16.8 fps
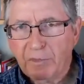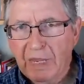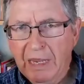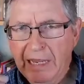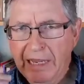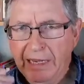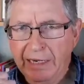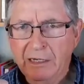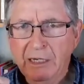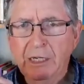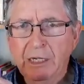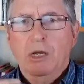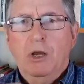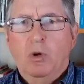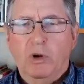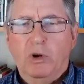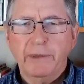And
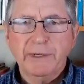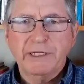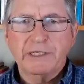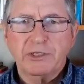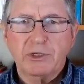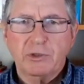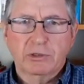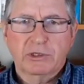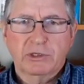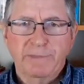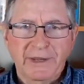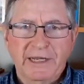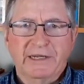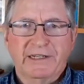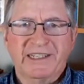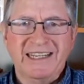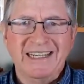what I'm going to talk
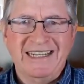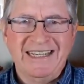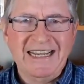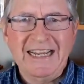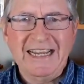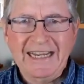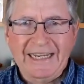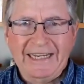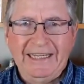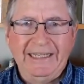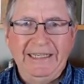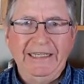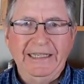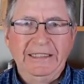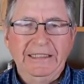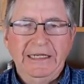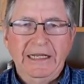about
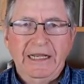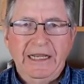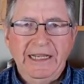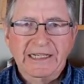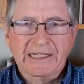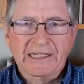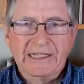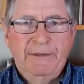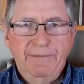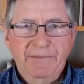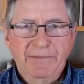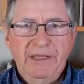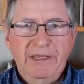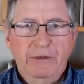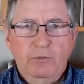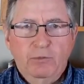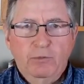today is
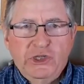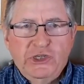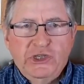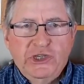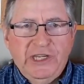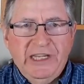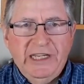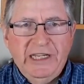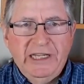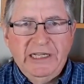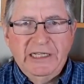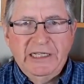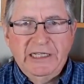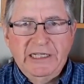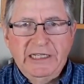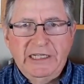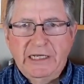something which
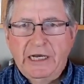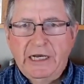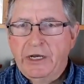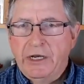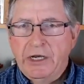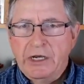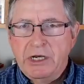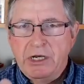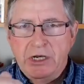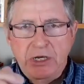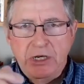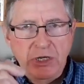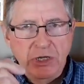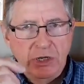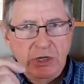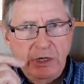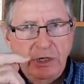is
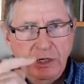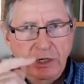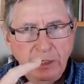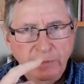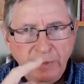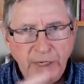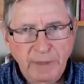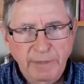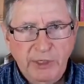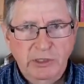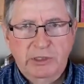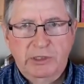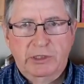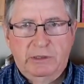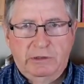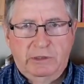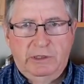not known by most
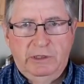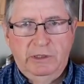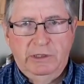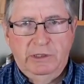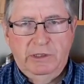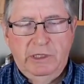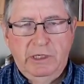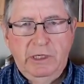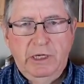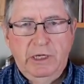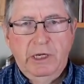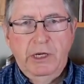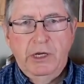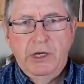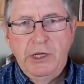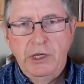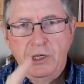doctors,
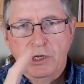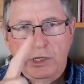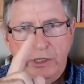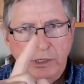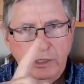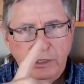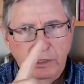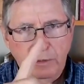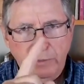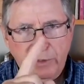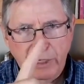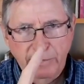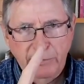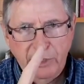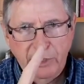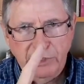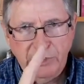not known by
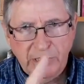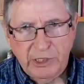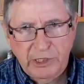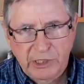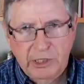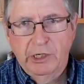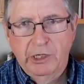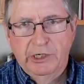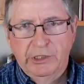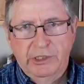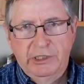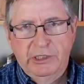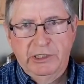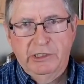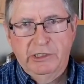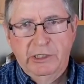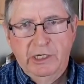most
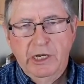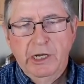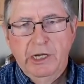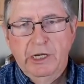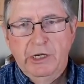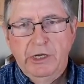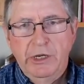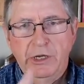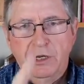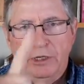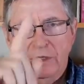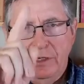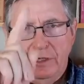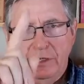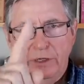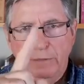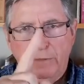psychologists, not
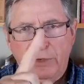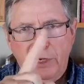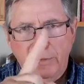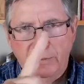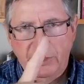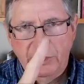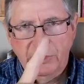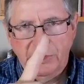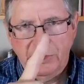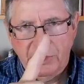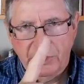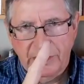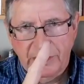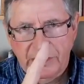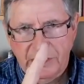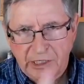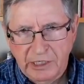known by most
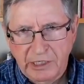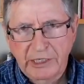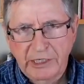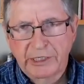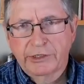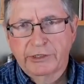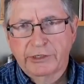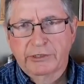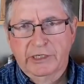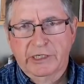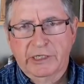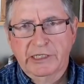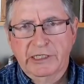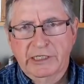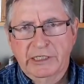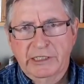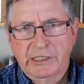
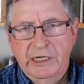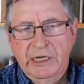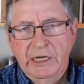psychiatrists,